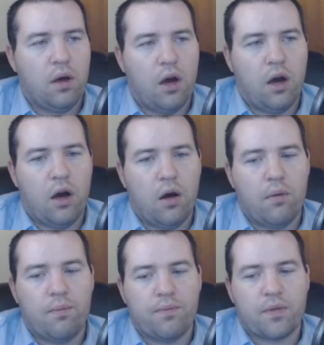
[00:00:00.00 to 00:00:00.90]

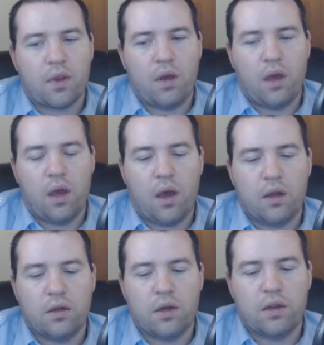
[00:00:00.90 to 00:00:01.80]

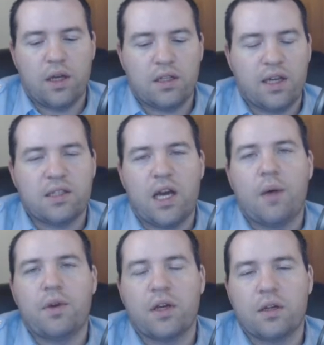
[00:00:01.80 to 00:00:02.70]
That's
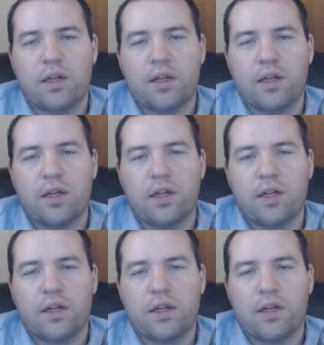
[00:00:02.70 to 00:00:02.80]
happening,